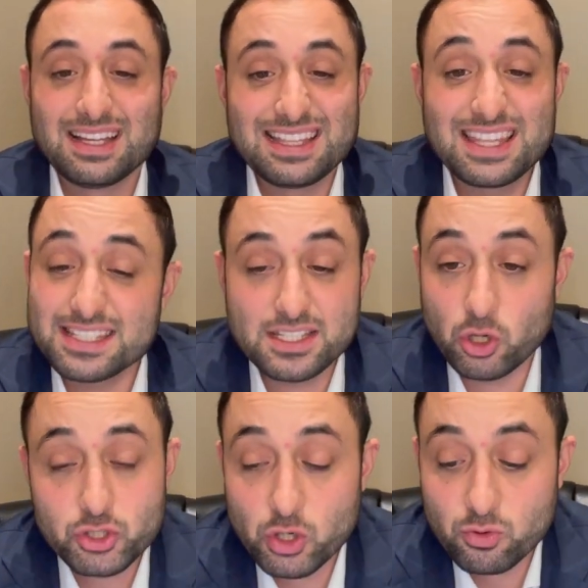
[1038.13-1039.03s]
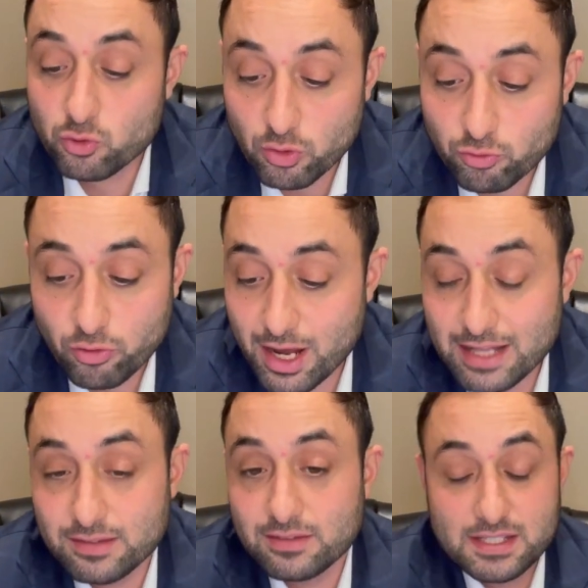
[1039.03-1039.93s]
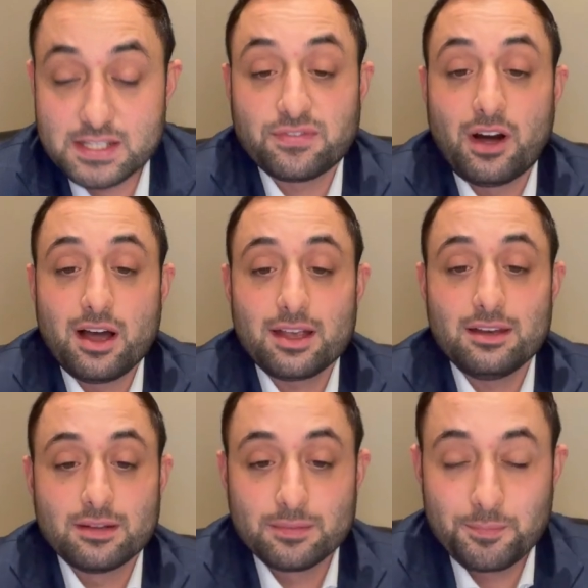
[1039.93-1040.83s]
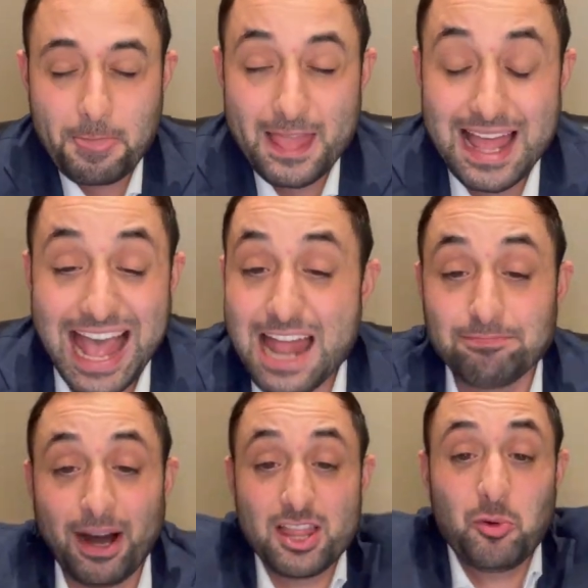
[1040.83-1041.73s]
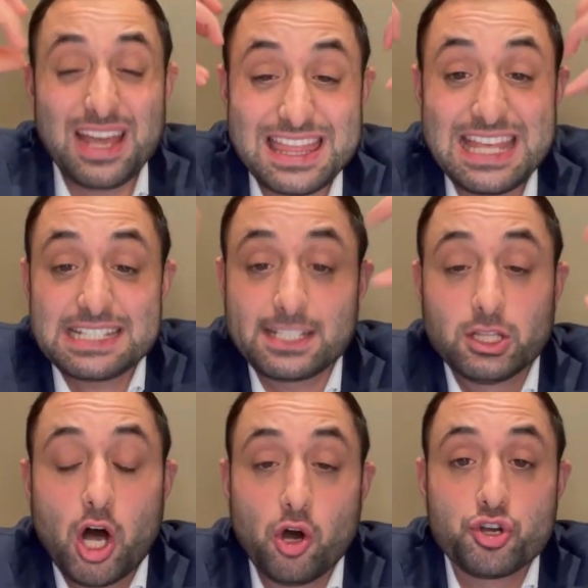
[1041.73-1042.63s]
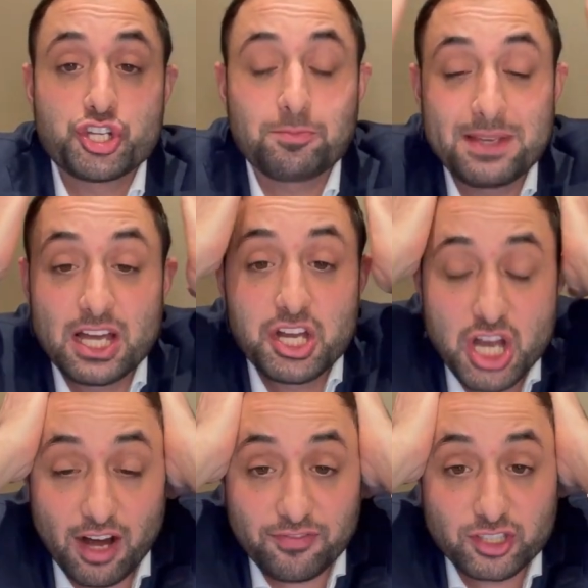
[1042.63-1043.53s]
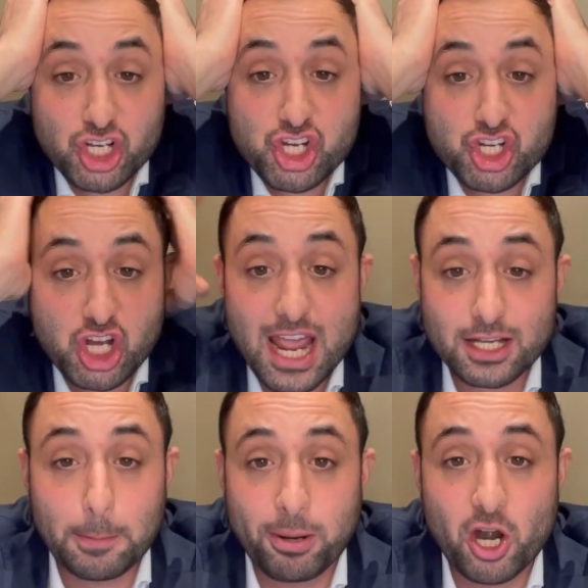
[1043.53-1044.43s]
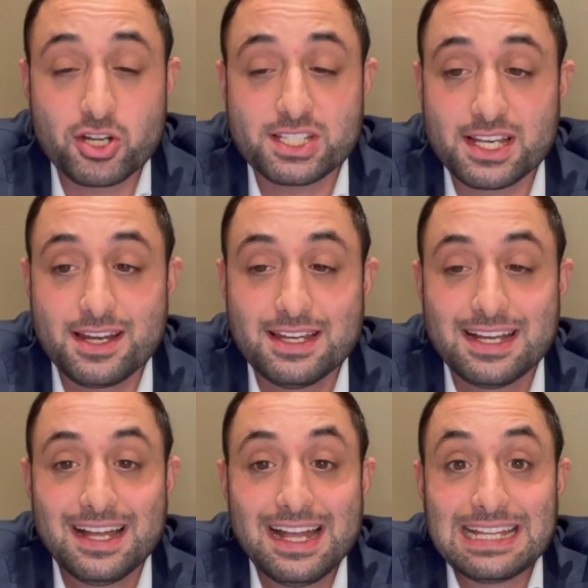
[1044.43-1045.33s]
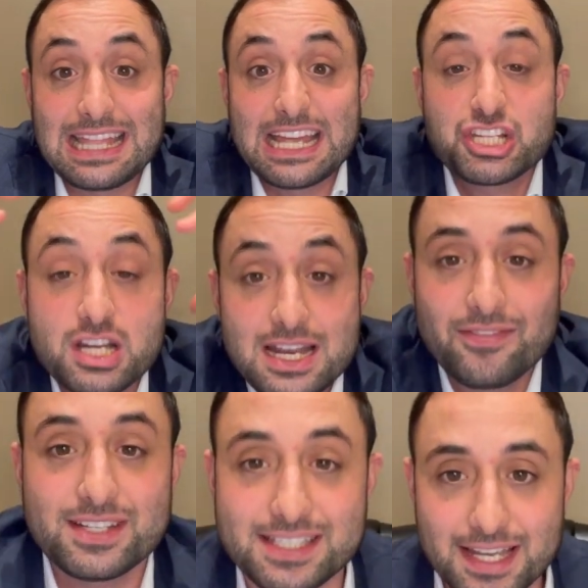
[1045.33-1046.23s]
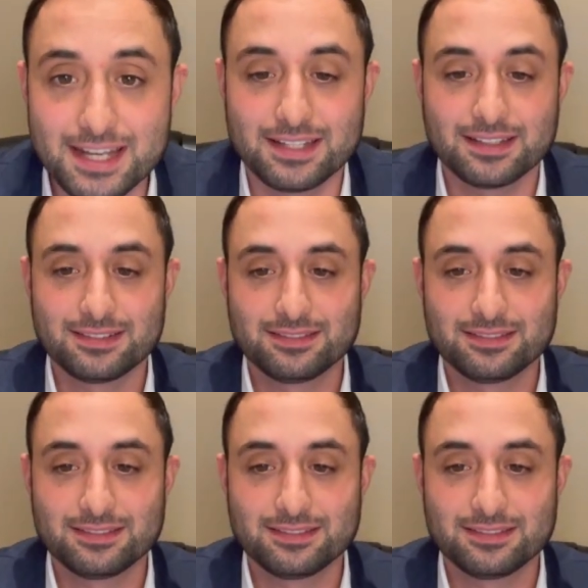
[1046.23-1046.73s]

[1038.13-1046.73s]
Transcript: this is also great, this is fine. And by the way, this alone should be enough to shake a person that they should never sin.